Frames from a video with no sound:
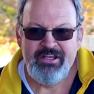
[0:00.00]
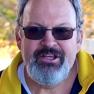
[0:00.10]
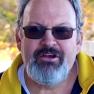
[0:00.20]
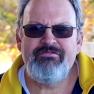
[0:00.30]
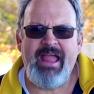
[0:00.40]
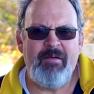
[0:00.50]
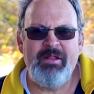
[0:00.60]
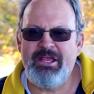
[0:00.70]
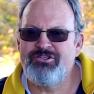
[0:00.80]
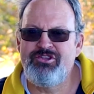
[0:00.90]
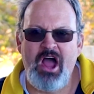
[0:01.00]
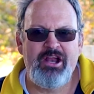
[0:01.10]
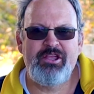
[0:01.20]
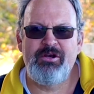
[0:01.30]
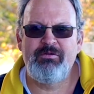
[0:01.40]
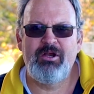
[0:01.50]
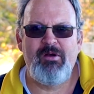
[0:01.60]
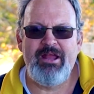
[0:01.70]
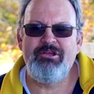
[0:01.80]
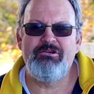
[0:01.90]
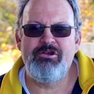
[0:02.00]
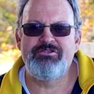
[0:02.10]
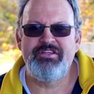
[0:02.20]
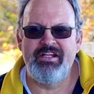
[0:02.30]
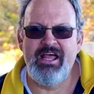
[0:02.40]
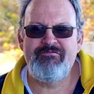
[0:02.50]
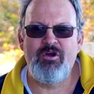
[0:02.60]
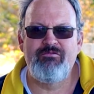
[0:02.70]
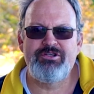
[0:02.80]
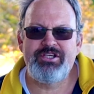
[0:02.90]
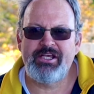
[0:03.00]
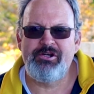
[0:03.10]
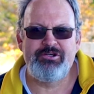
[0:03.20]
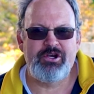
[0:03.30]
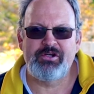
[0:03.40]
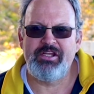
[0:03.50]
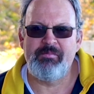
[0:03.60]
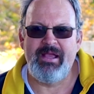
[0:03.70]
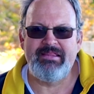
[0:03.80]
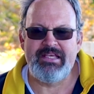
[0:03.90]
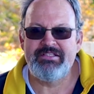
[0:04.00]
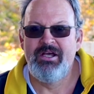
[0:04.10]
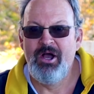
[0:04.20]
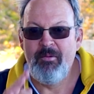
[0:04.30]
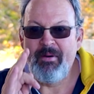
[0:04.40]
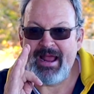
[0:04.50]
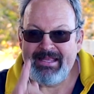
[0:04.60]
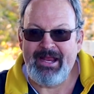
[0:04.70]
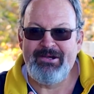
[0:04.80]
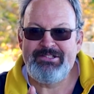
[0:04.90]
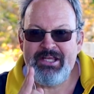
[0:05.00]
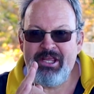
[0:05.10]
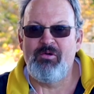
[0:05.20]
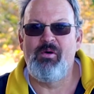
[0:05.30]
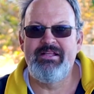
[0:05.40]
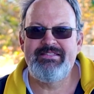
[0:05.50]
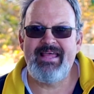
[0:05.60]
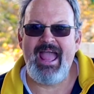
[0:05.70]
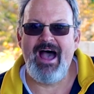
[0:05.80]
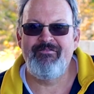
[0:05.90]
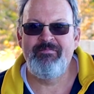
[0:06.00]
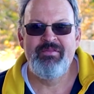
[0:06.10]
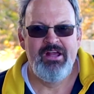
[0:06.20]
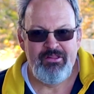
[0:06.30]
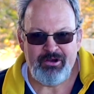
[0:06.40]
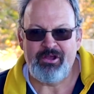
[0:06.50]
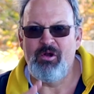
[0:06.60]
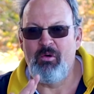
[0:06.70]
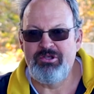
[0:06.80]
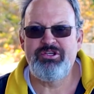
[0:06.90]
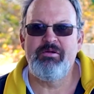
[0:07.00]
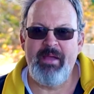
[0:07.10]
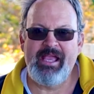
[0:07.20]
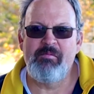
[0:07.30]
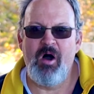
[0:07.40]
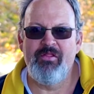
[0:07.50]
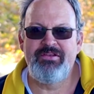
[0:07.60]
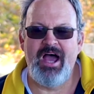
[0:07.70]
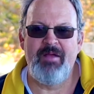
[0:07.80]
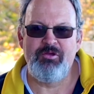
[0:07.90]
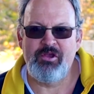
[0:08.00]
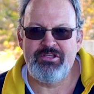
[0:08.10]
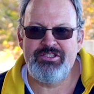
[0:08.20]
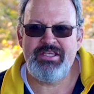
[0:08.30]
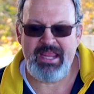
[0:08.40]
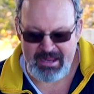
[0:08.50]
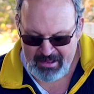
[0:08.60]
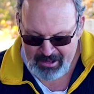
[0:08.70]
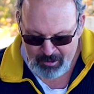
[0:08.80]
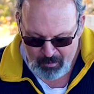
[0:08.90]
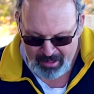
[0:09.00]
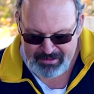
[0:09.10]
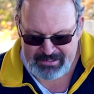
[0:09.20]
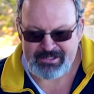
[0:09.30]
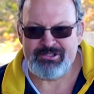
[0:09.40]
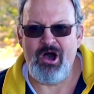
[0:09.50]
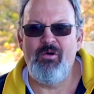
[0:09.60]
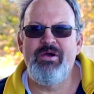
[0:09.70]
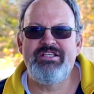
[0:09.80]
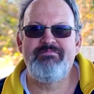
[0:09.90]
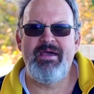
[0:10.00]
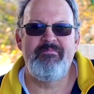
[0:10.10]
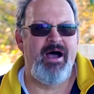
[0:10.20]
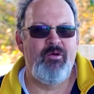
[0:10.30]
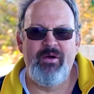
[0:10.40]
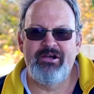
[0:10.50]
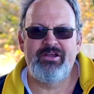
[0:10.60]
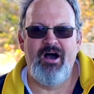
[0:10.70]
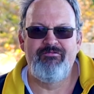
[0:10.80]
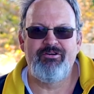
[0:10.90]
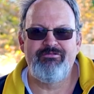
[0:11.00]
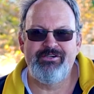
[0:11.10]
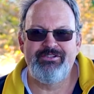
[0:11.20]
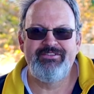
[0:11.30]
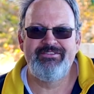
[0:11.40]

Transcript: Your family is not going to regret you using the leftover chicken or turkey to make these, but I guarantee you once they have them, they're going to want you to make them all the time. You can see, while this has always been my winter comfort food.